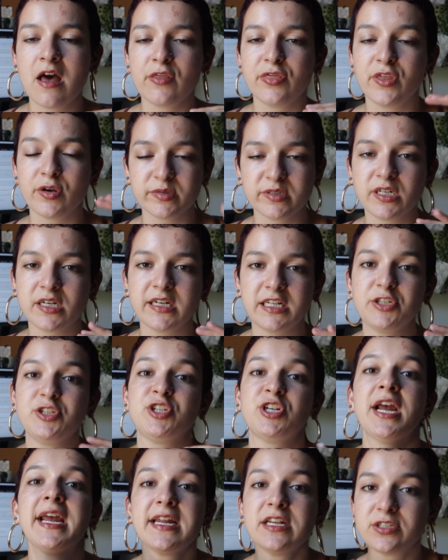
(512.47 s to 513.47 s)
those are going to
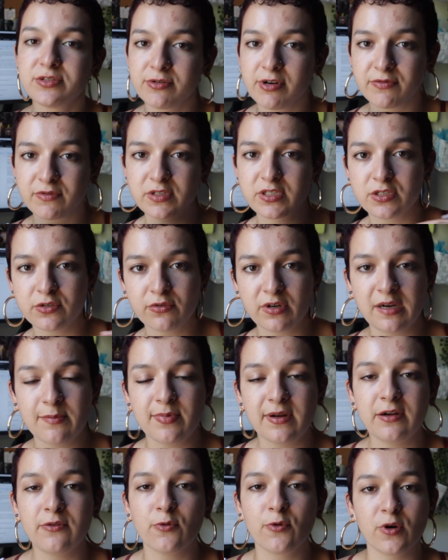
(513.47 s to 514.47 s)
change throughout the story,
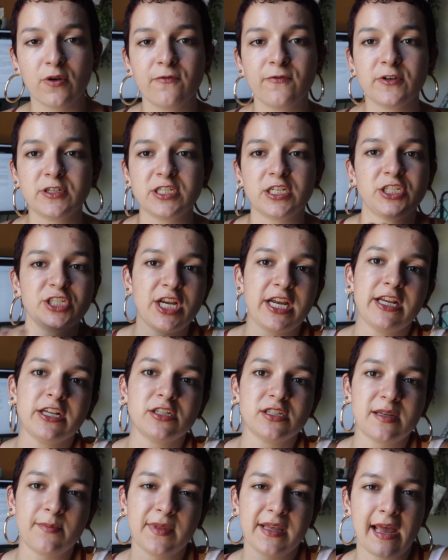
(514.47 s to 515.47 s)
but in order for it to
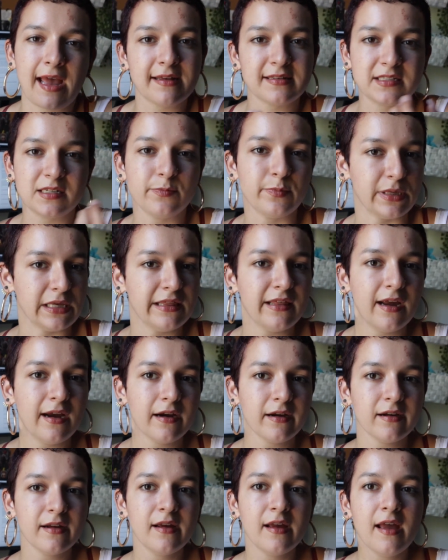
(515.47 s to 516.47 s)
change, something has to be
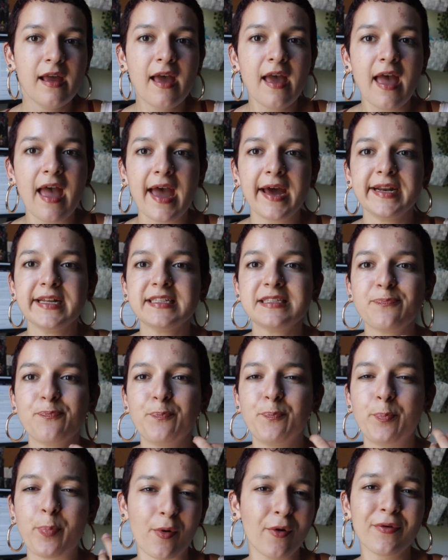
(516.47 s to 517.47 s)
there, and it's
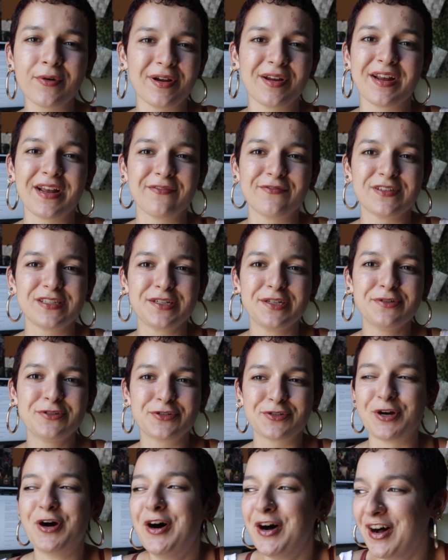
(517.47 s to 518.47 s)
boring if it's
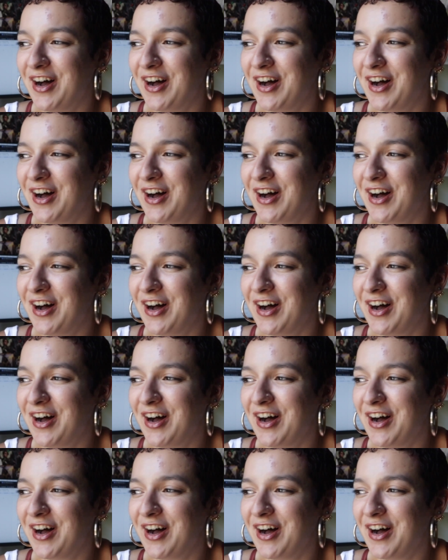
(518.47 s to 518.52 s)
neutral.